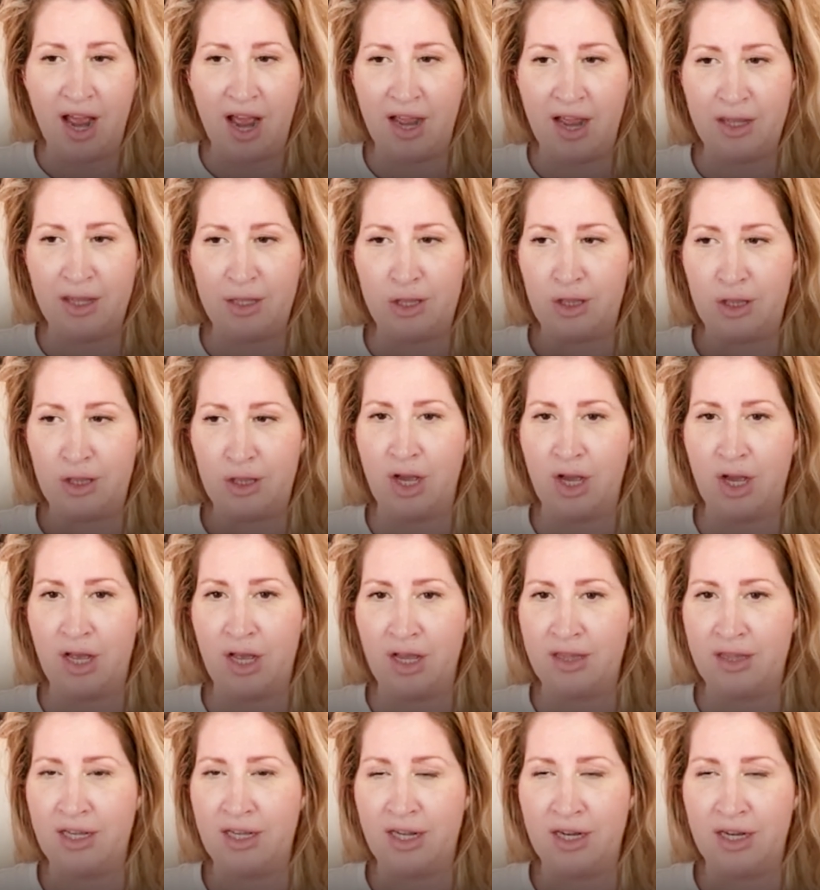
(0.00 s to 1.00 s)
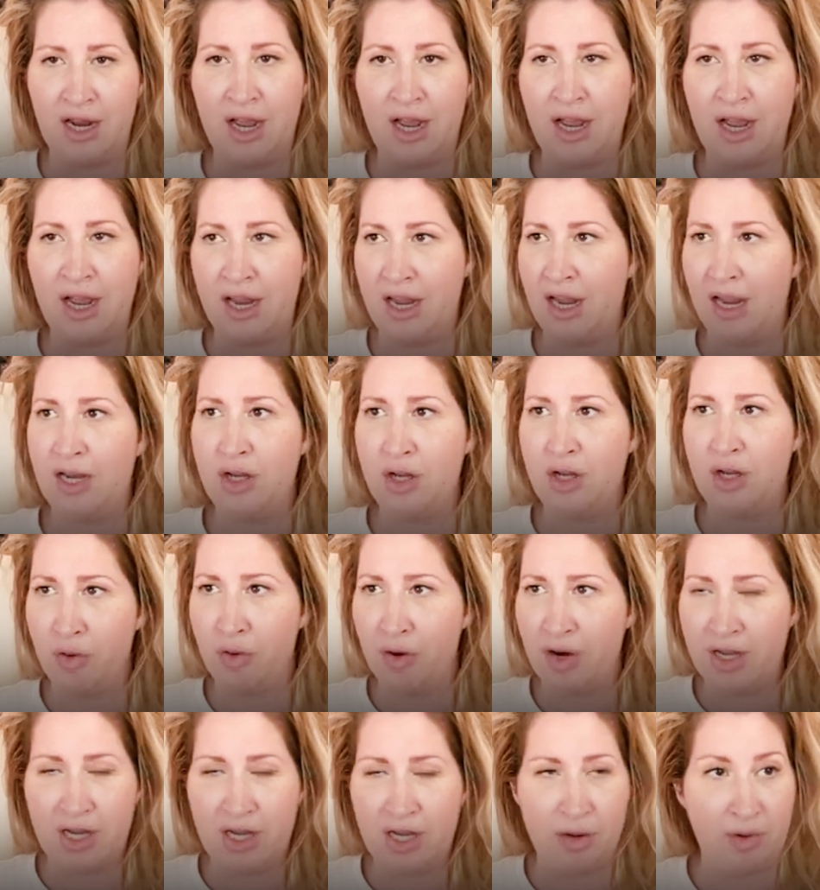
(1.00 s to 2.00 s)
I thought that I had
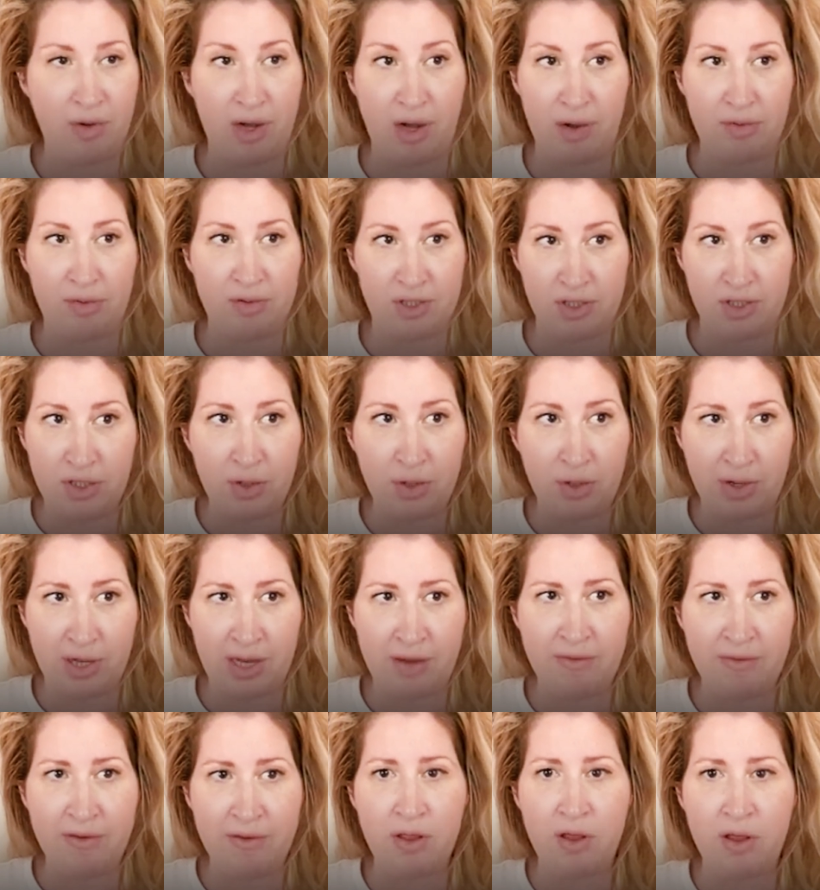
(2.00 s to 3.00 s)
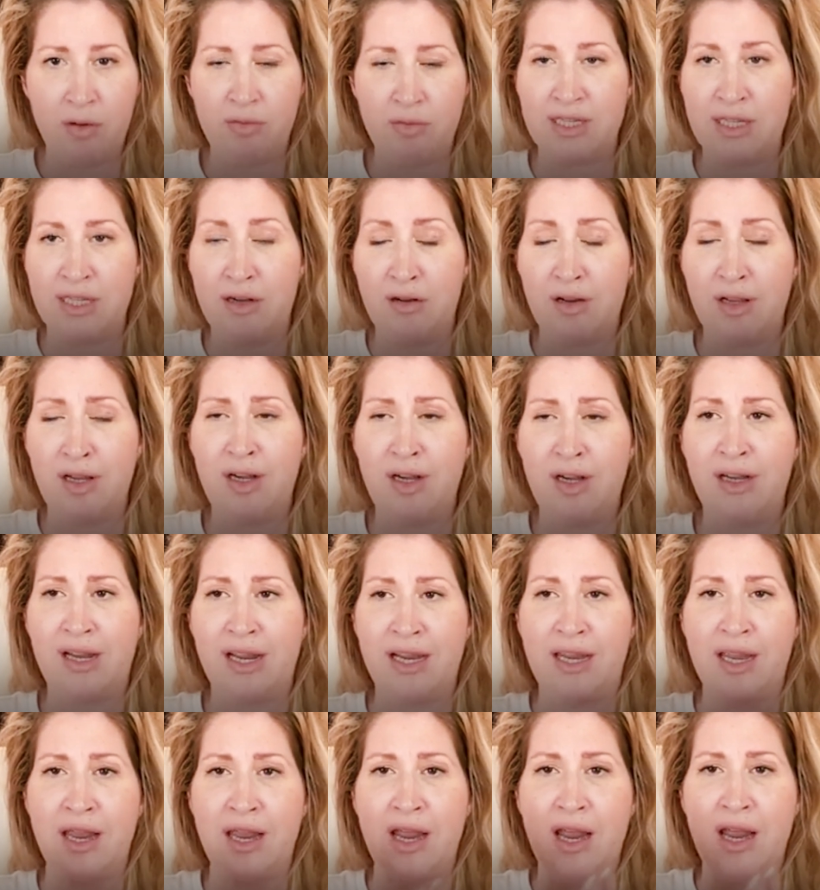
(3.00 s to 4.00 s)
no idea what I was doing, even though it was literally
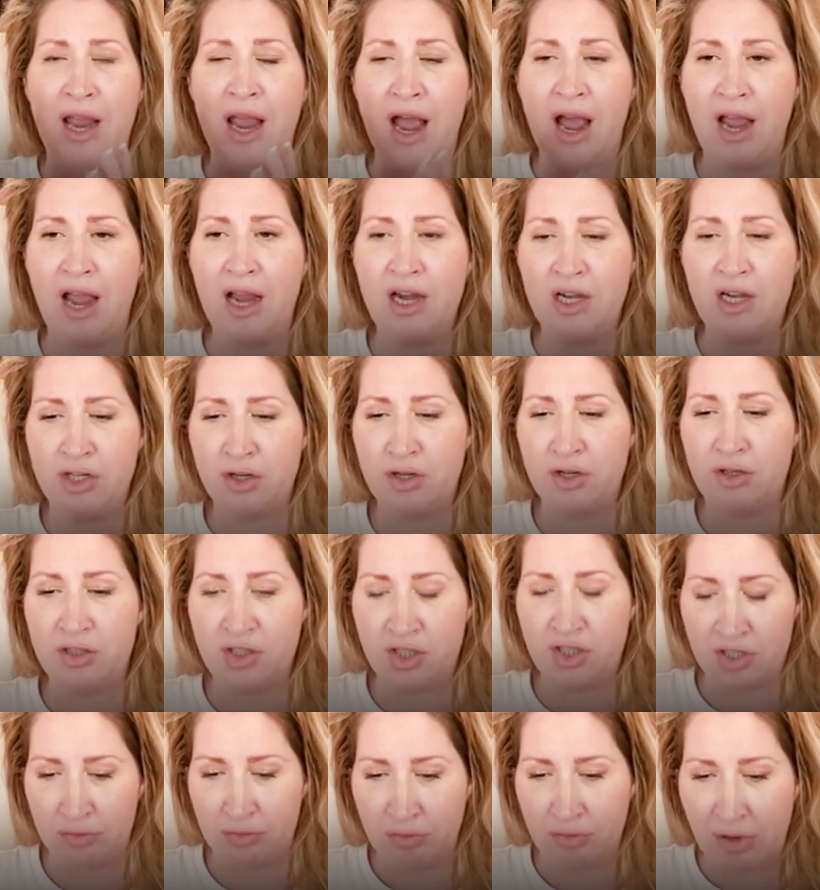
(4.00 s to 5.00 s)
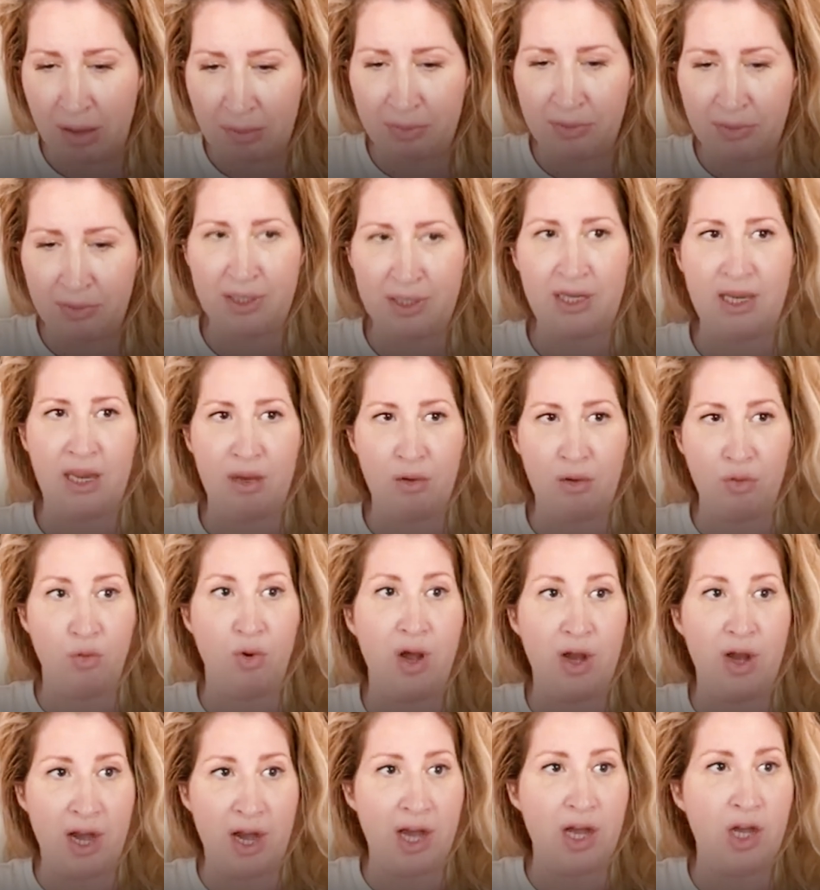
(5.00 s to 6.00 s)
like I should just replicate
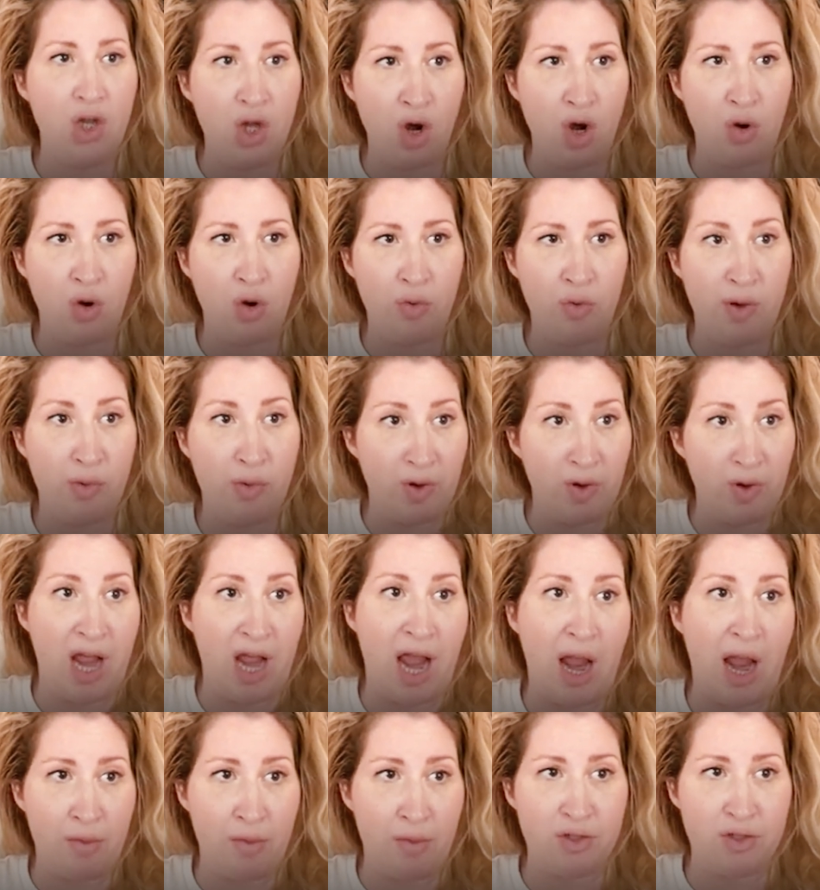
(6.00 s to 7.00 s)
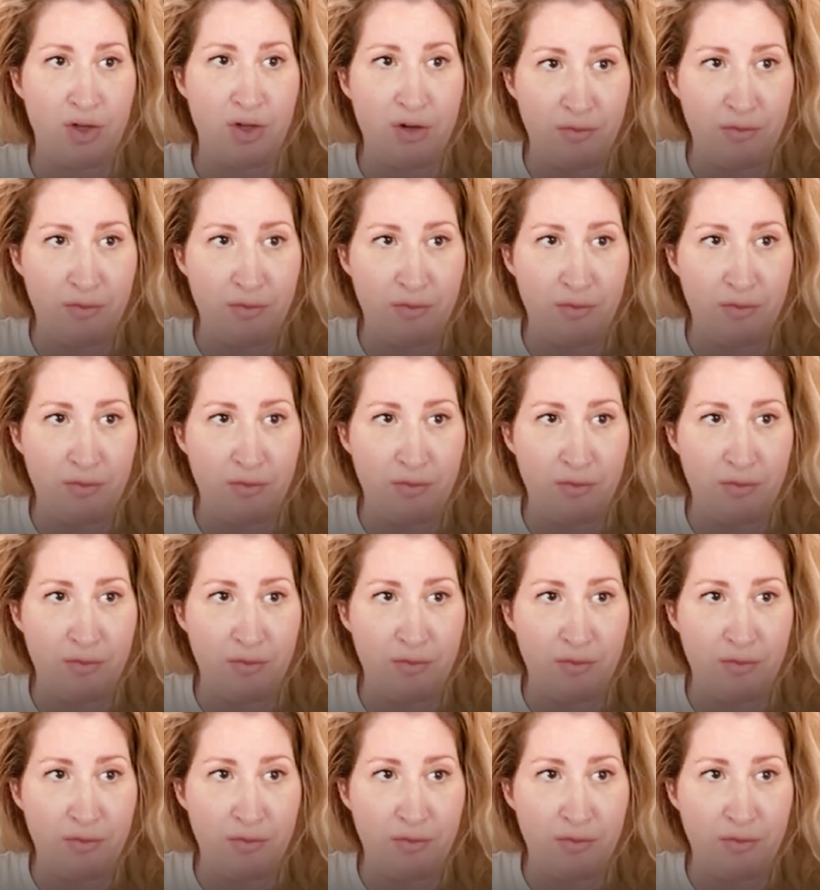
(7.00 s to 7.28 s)
what I know and what I was